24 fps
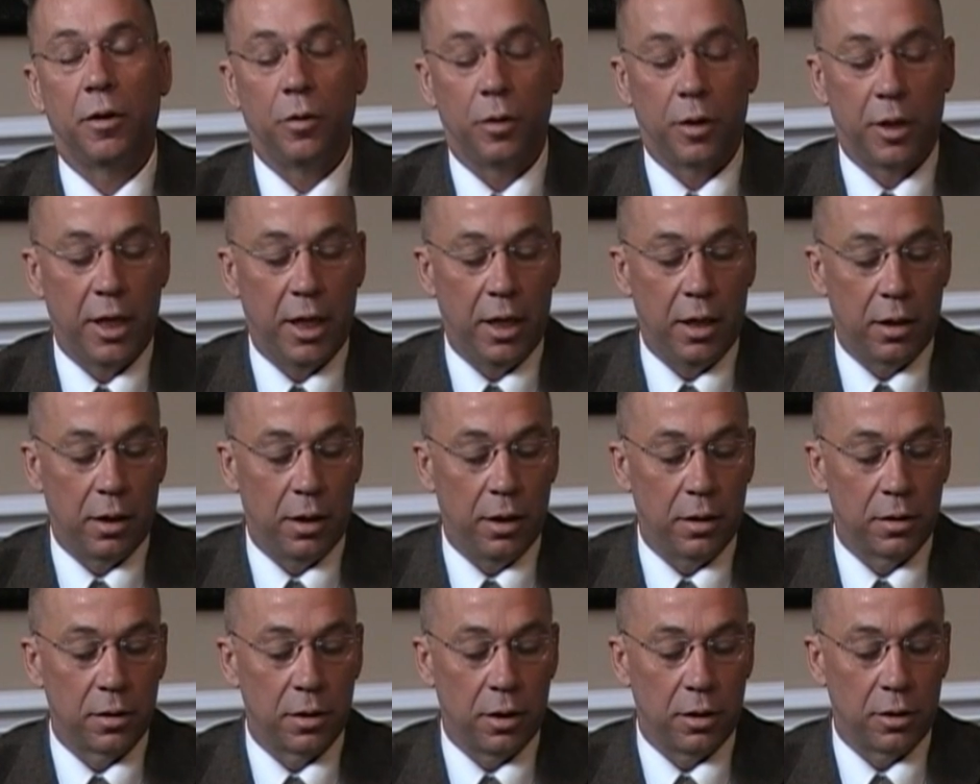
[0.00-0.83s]
you can
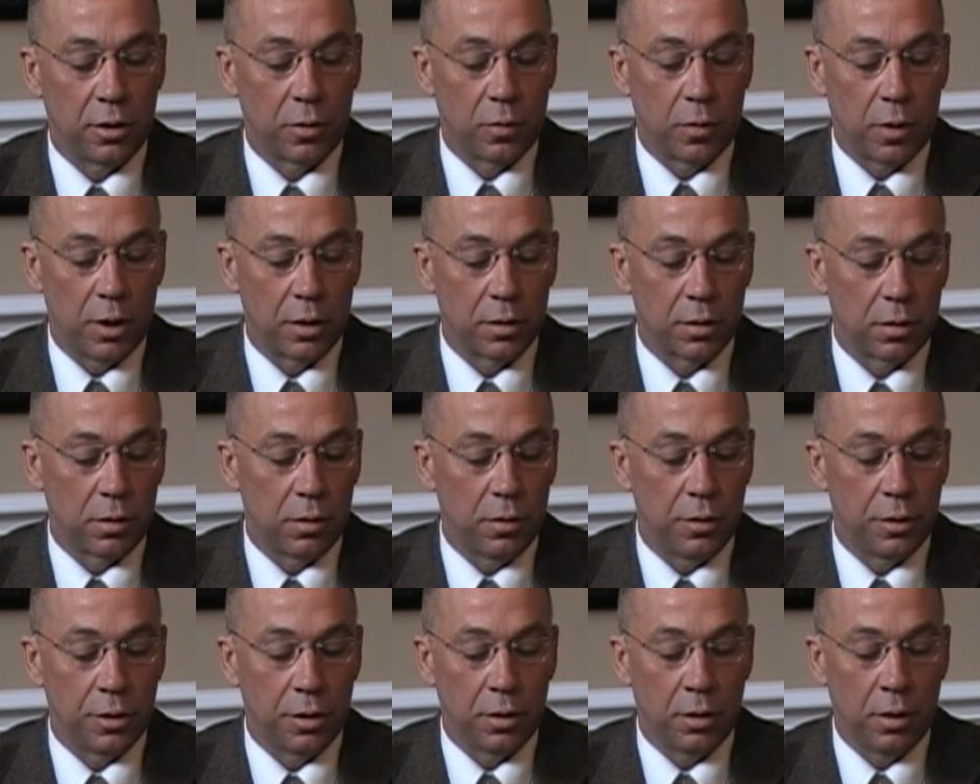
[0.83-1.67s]
get such a
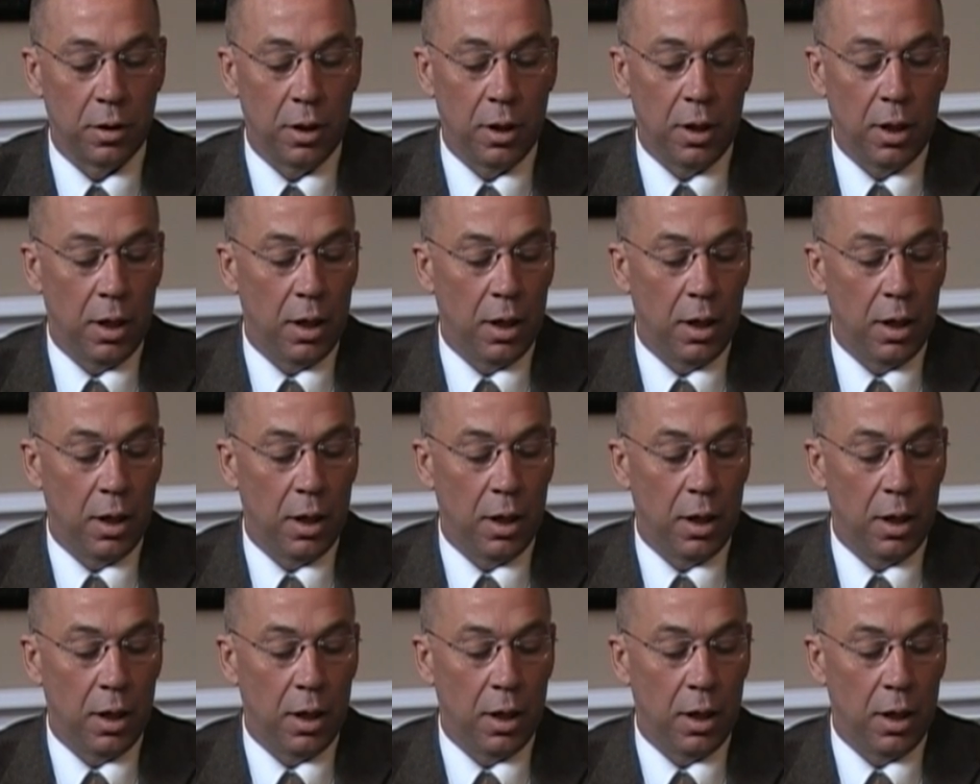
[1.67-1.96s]
resolution.